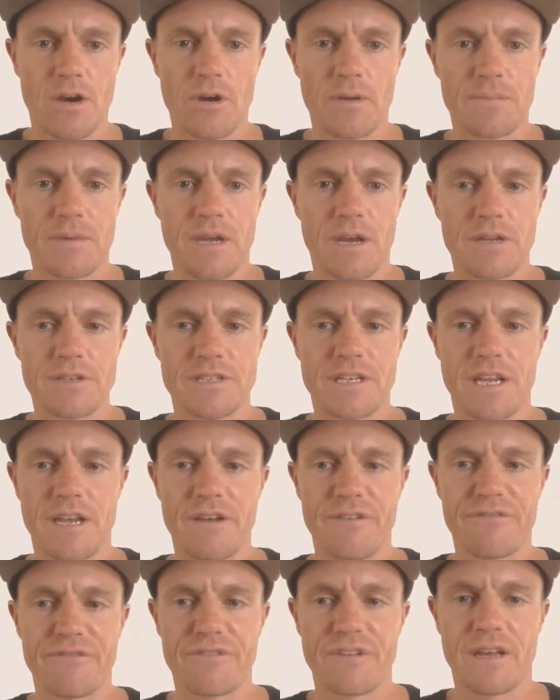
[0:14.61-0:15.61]
I'm Coach
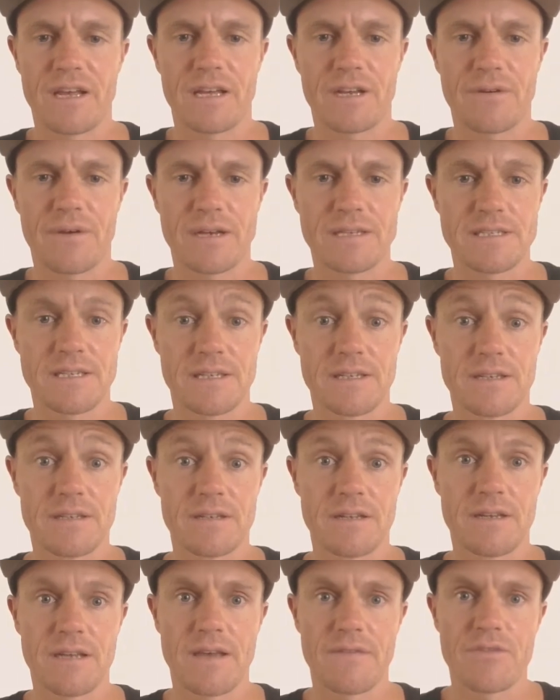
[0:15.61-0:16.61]
Kev. Great
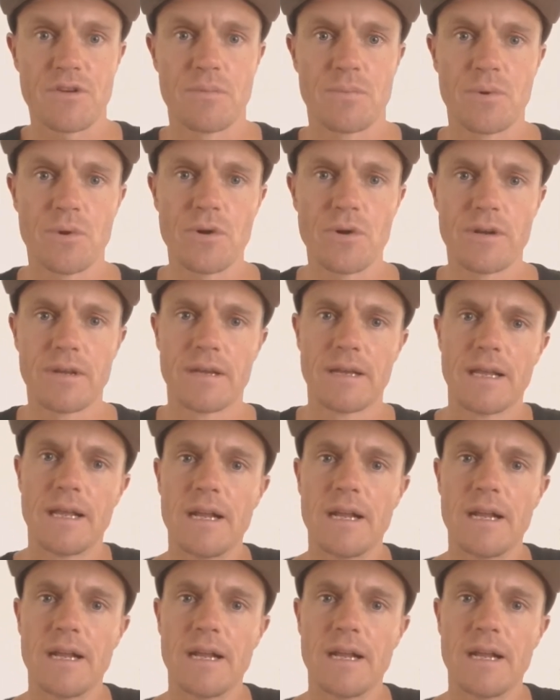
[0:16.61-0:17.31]
to have you aboard.